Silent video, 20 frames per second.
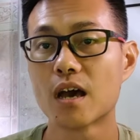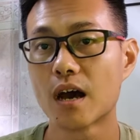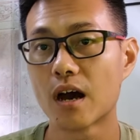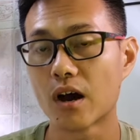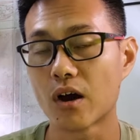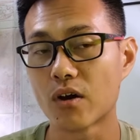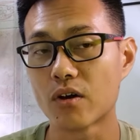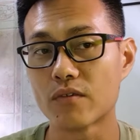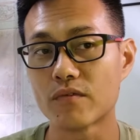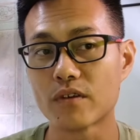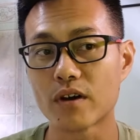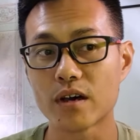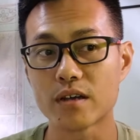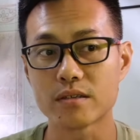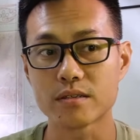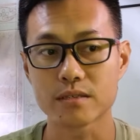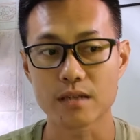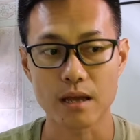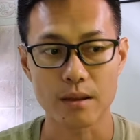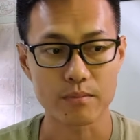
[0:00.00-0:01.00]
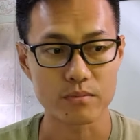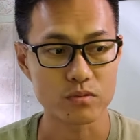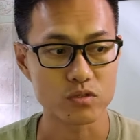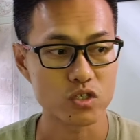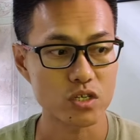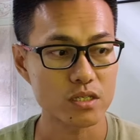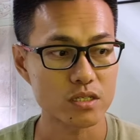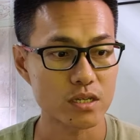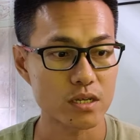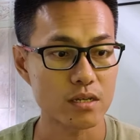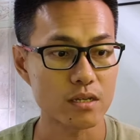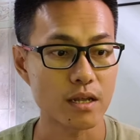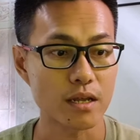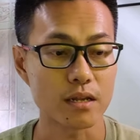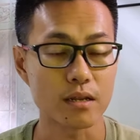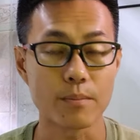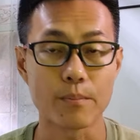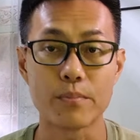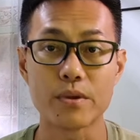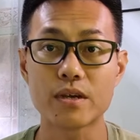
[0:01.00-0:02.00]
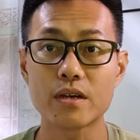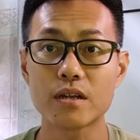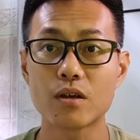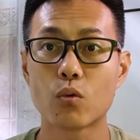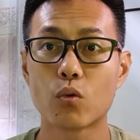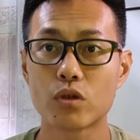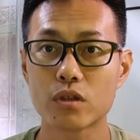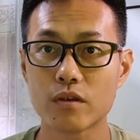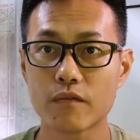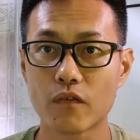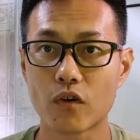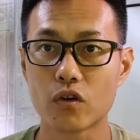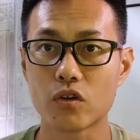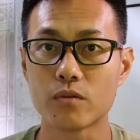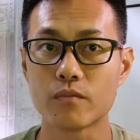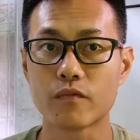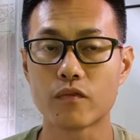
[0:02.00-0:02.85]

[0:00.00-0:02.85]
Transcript: However, I'm just saying that the bigger the water volume,